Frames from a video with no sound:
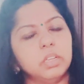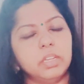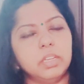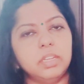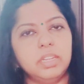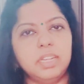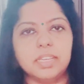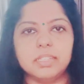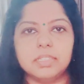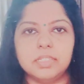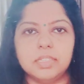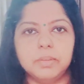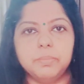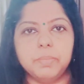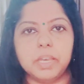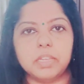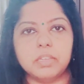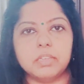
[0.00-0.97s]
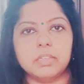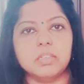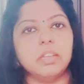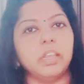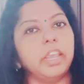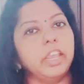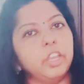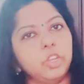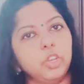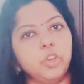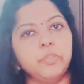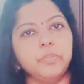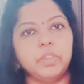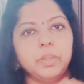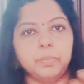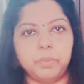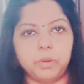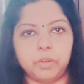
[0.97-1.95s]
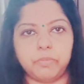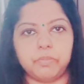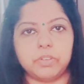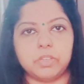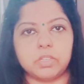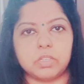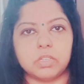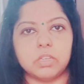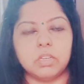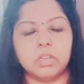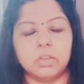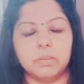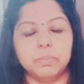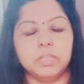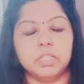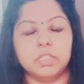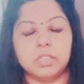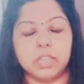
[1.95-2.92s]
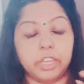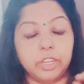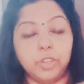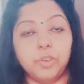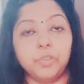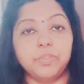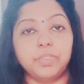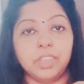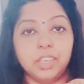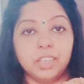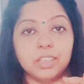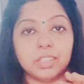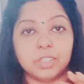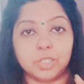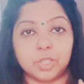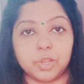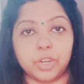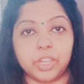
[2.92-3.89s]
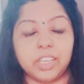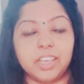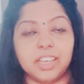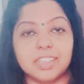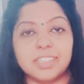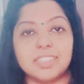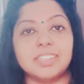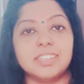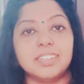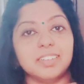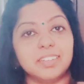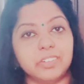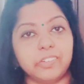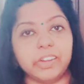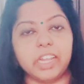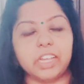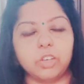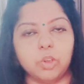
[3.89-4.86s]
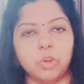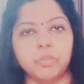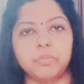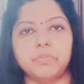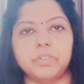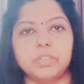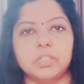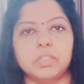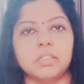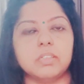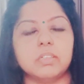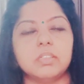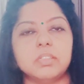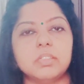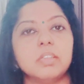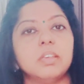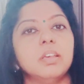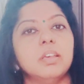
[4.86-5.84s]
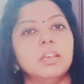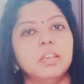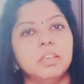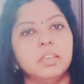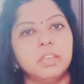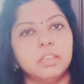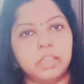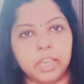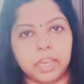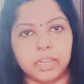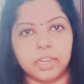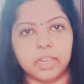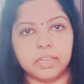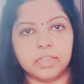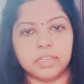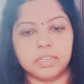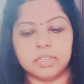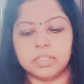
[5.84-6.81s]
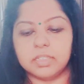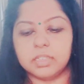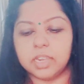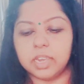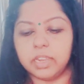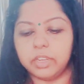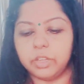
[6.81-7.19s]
It doesn't matter. Any of the professional, means any of the gazetted rank officers can attest,